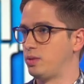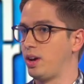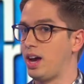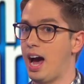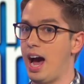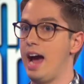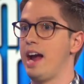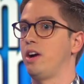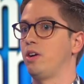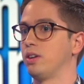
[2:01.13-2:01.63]
I
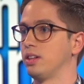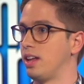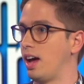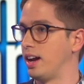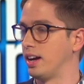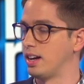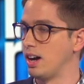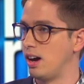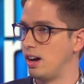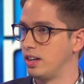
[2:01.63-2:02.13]
hire a lot
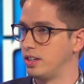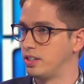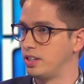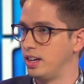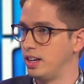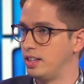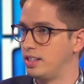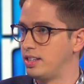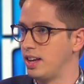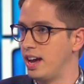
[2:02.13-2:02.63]
of college
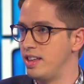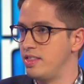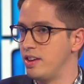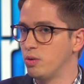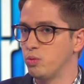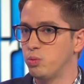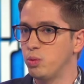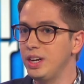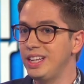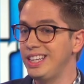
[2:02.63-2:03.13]
kids, and they're
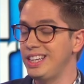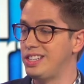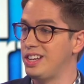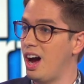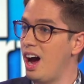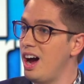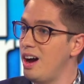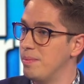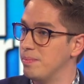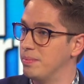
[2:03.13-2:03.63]
really
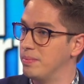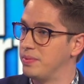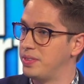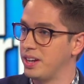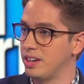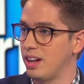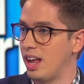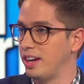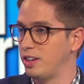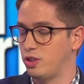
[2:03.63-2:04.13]
dumb.
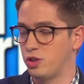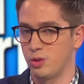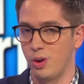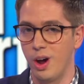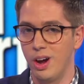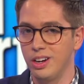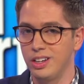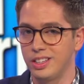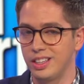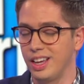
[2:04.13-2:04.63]
They're like
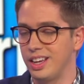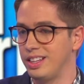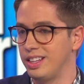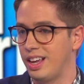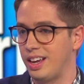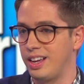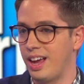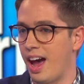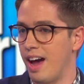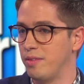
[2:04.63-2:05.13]
drunk.
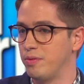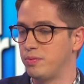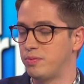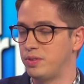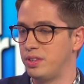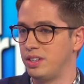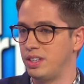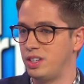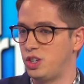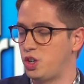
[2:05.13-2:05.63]
They have
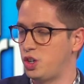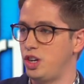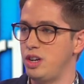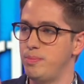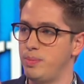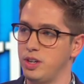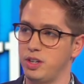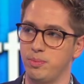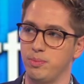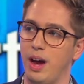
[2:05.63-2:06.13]
this
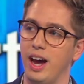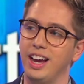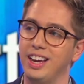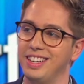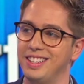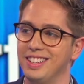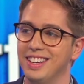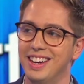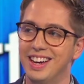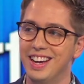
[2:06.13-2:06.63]
sheepish
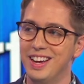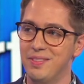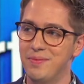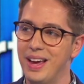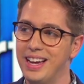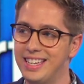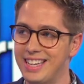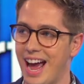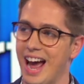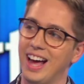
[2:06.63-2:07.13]

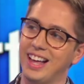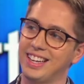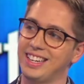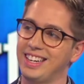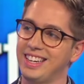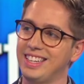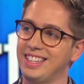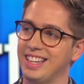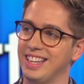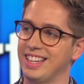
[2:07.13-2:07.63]

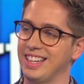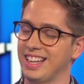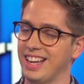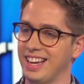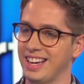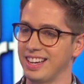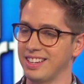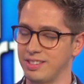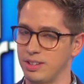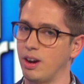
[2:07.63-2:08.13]
mentality that
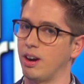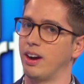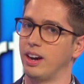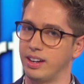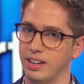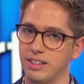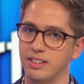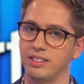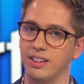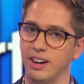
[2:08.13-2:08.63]
like, sorry
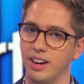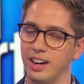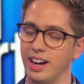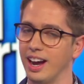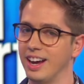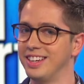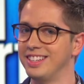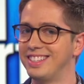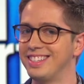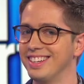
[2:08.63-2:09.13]

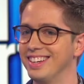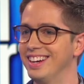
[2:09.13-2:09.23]
guys.